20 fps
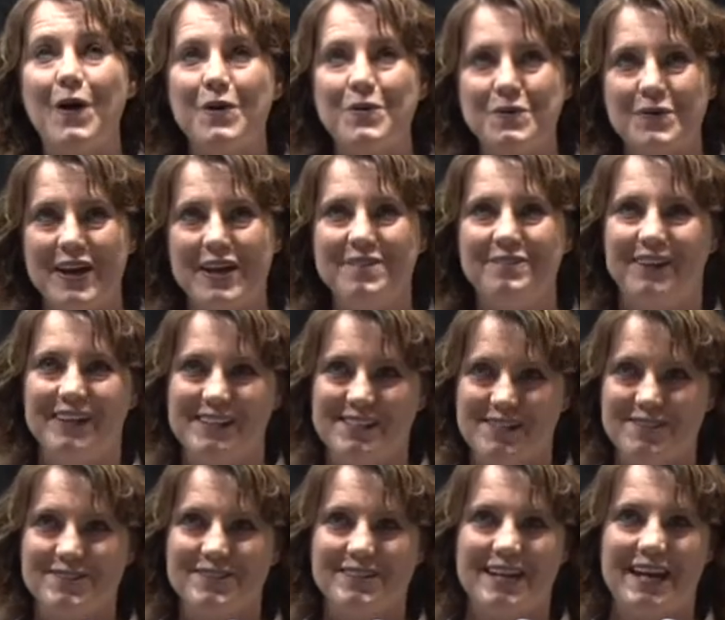we
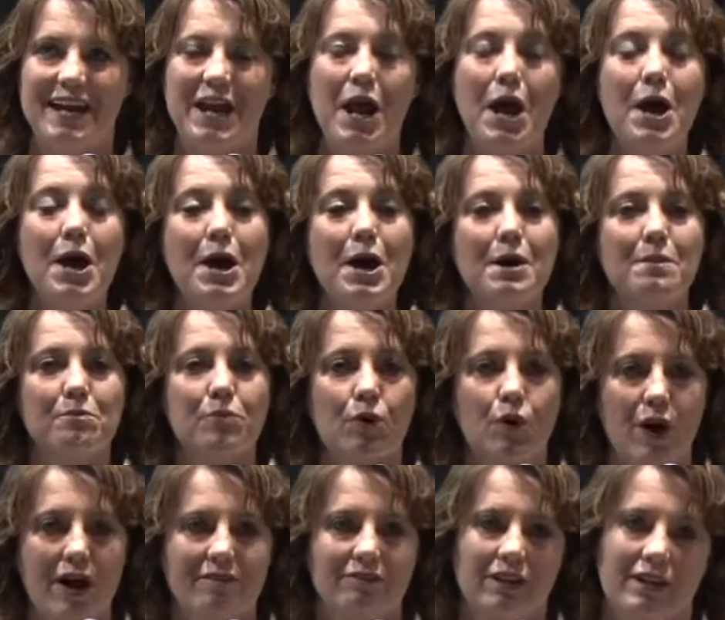reducing
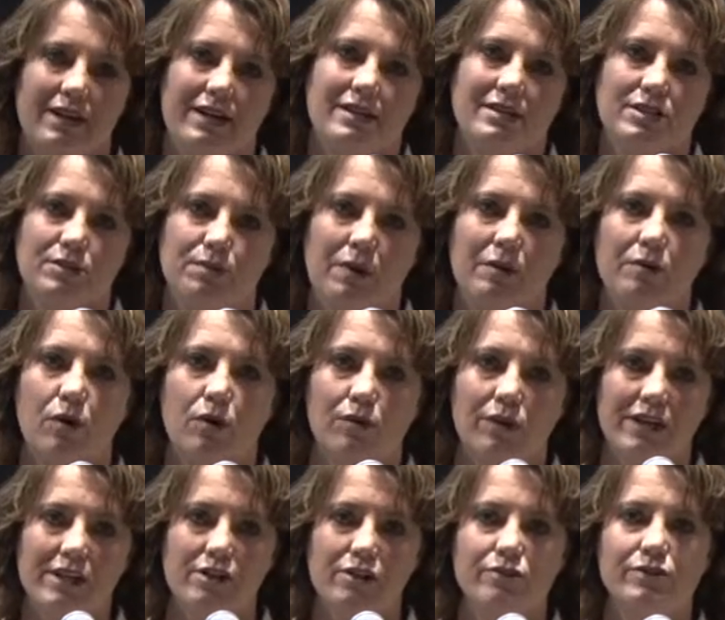prevalence, we were
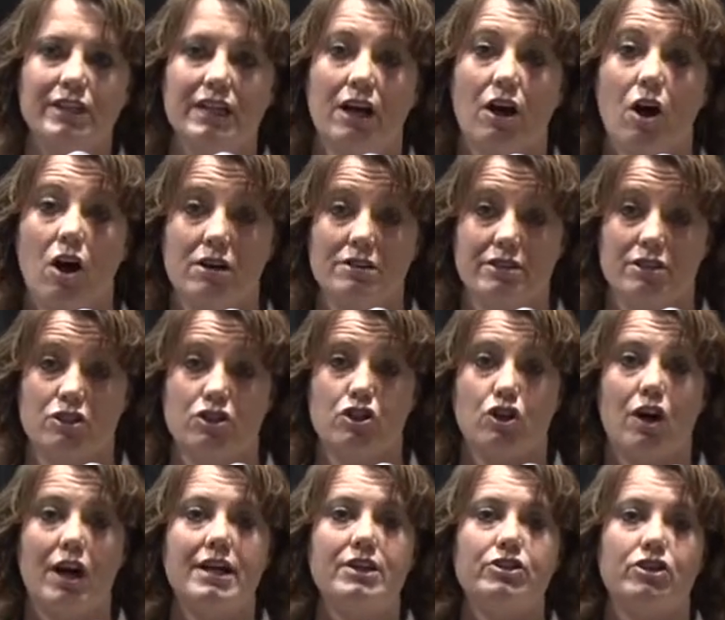reducing
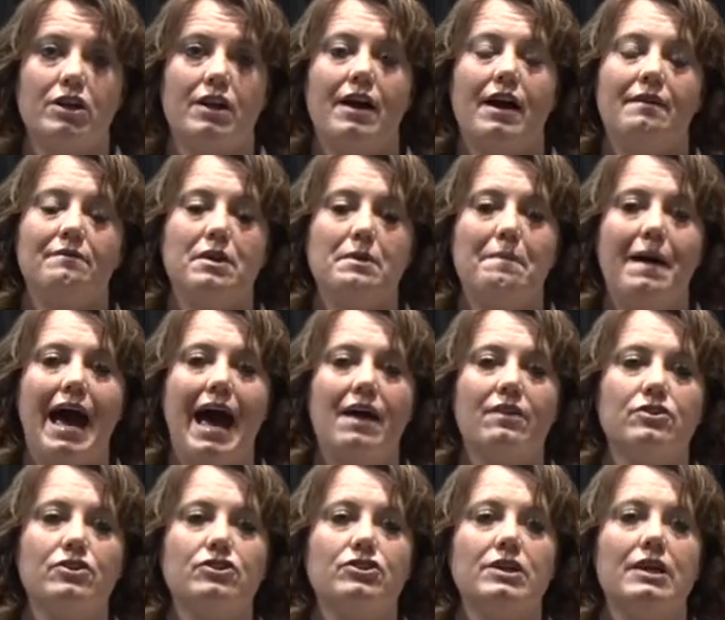concentration of the
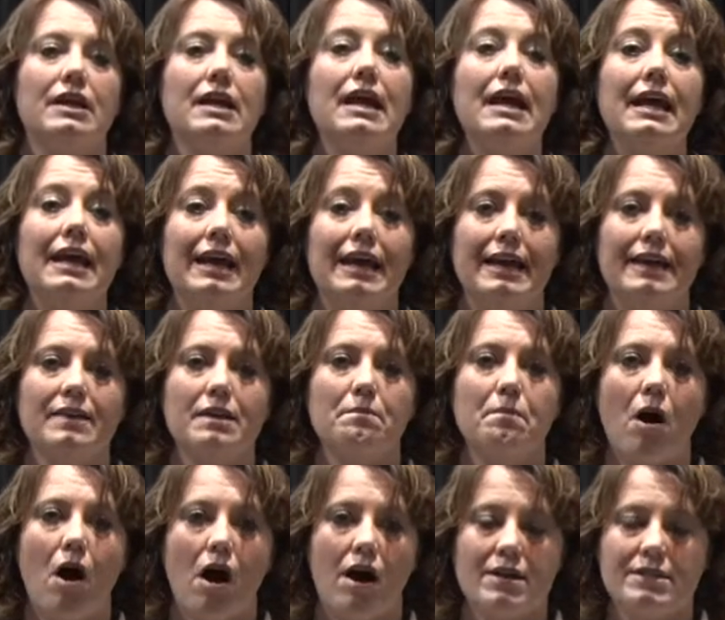pathogen in the
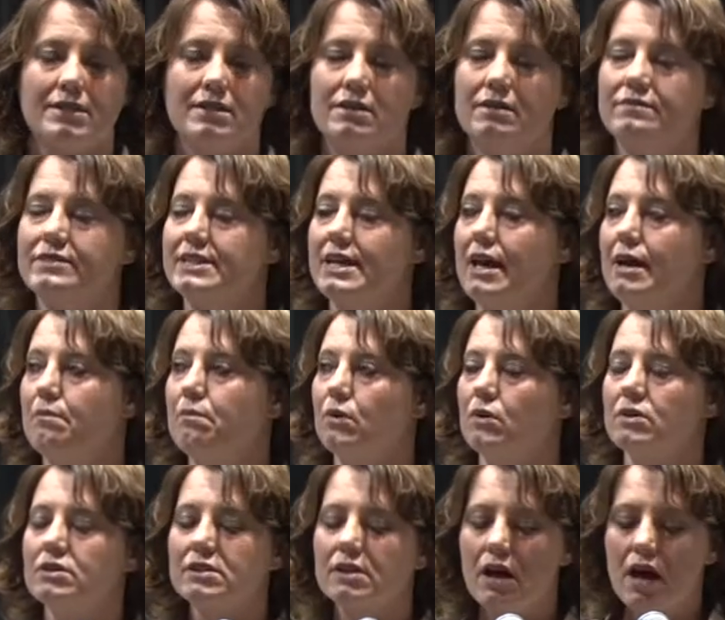positive
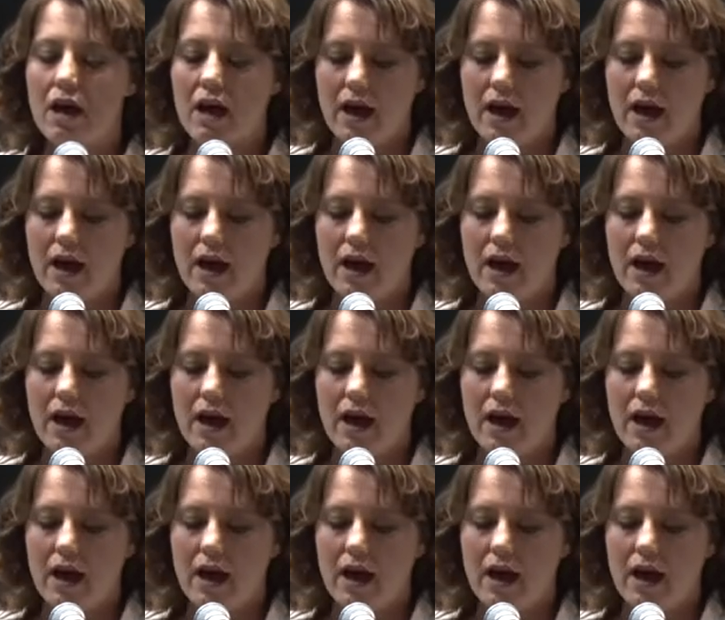samples.